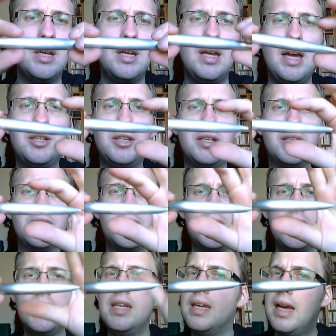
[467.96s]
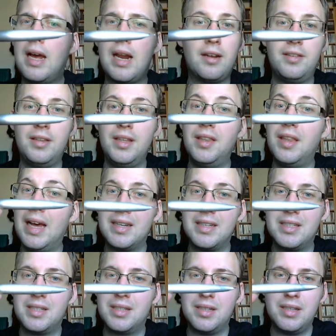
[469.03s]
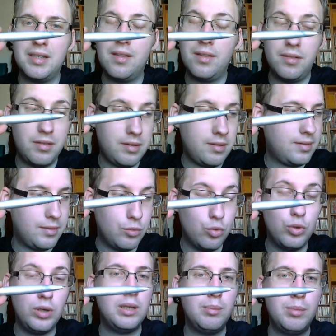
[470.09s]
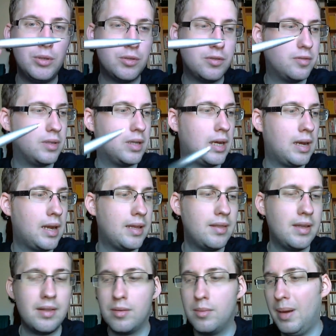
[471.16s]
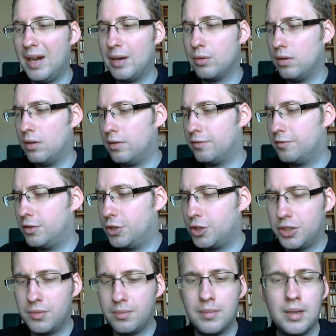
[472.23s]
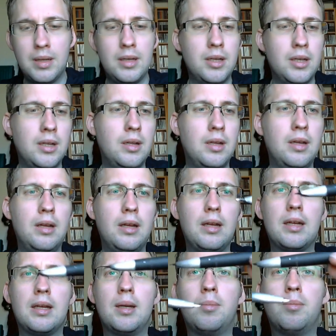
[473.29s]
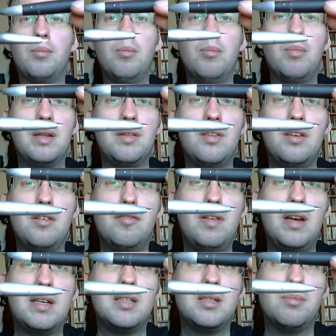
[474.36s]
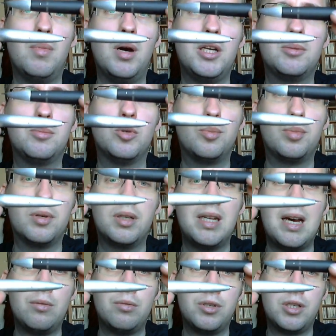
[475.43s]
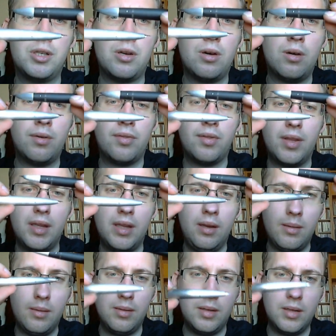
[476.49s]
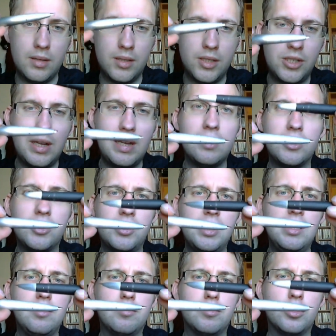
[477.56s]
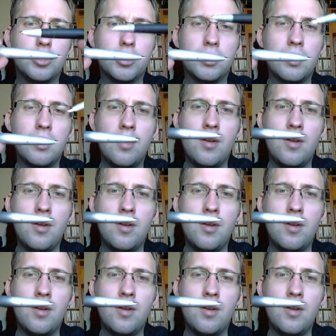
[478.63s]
As you can see, I think that is really beautiful. I like that in the Makrolon version um, but the effect is much more pronounced on the uh, stainless steel version.